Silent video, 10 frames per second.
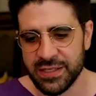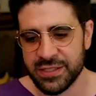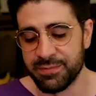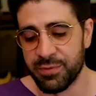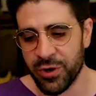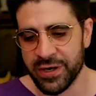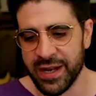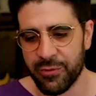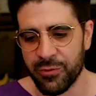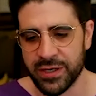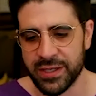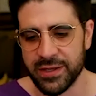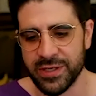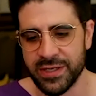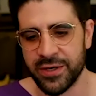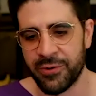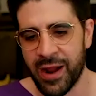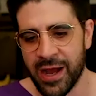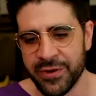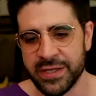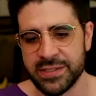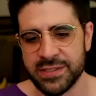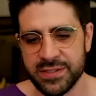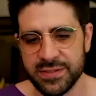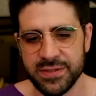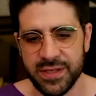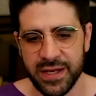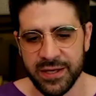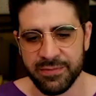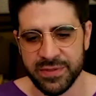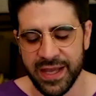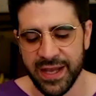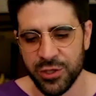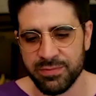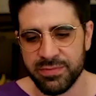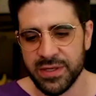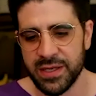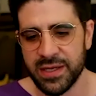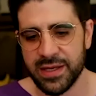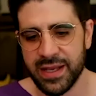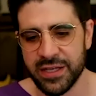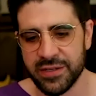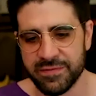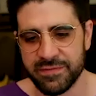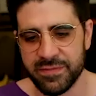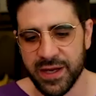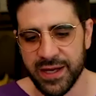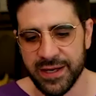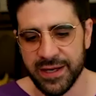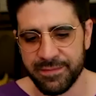support network that we did around us um, to help kind of uh,